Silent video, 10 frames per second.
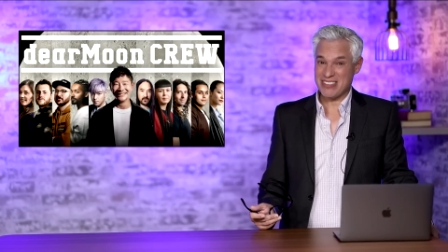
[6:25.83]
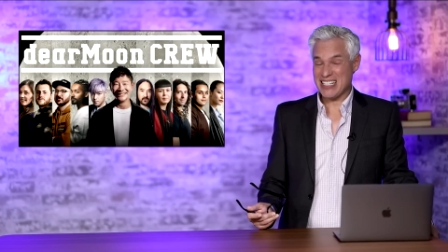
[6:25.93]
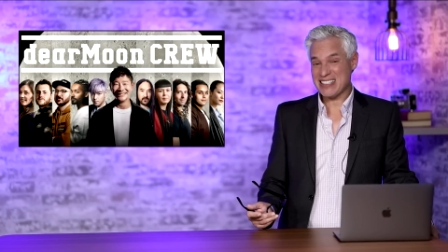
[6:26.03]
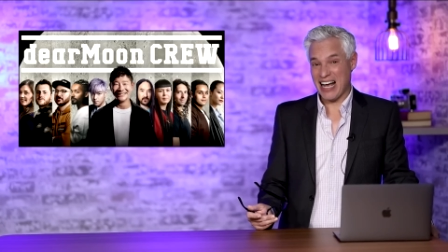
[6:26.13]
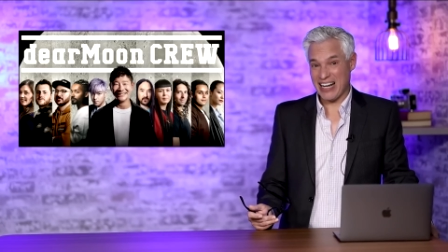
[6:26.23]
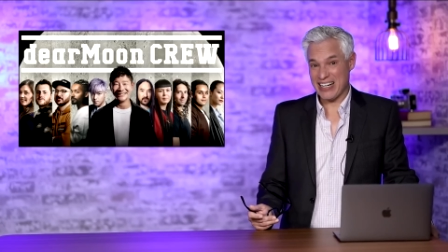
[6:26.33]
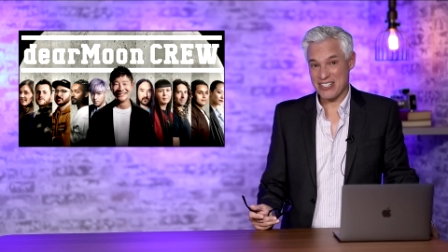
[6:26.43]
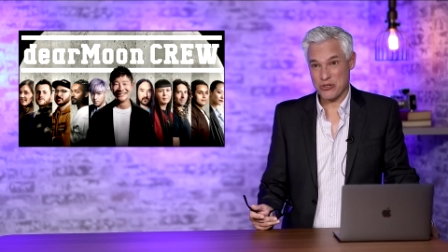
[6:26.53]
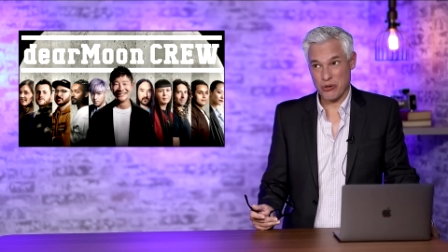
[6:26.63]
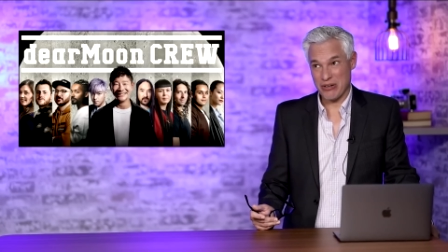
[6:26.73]

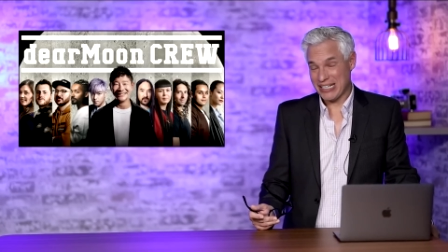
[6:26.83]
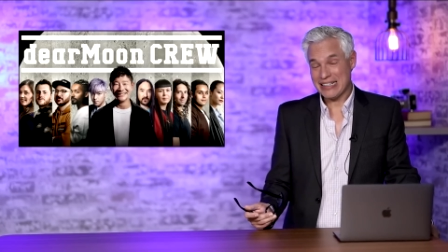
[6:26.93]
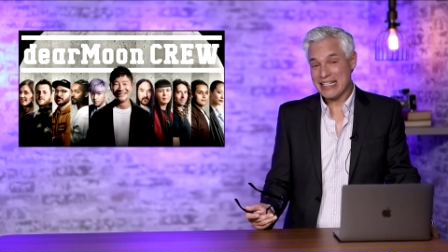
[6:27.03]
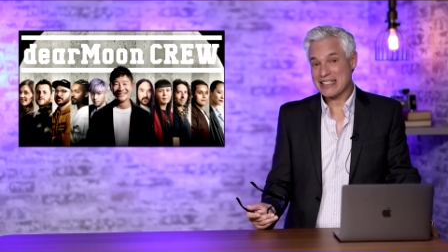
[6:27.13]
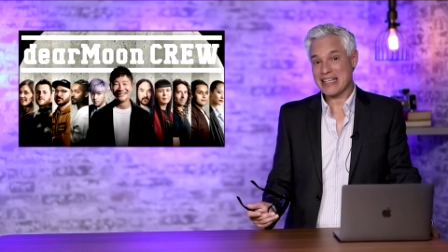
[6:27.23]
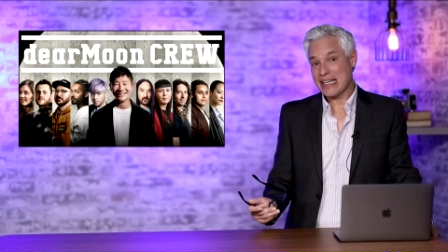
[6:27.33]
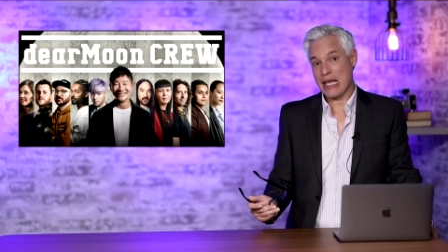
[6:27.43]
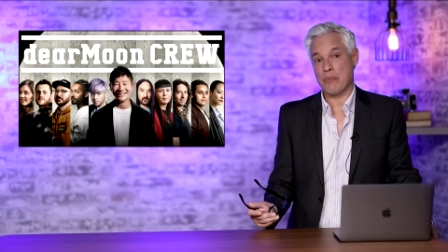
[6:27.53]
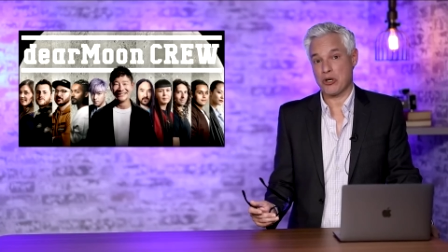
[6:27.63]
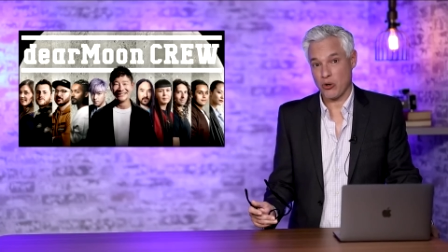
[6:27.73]
dishonest or at least
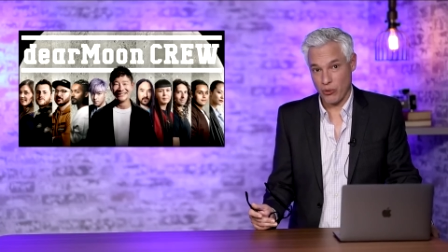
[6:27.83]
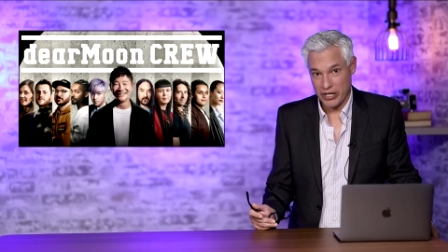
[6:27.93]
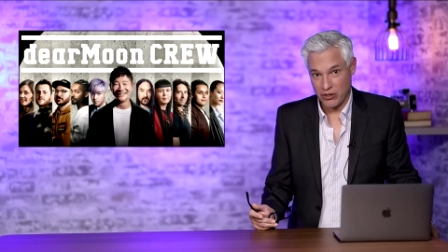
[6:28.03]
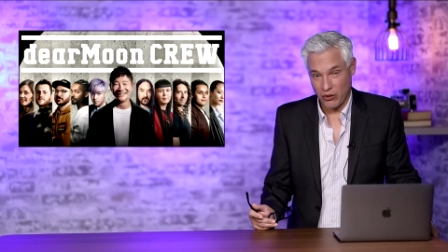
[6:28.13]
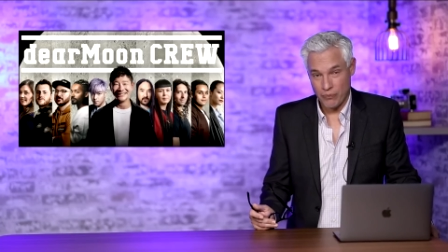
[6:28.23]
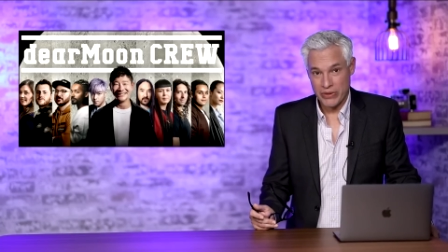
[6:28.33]
hypocritical.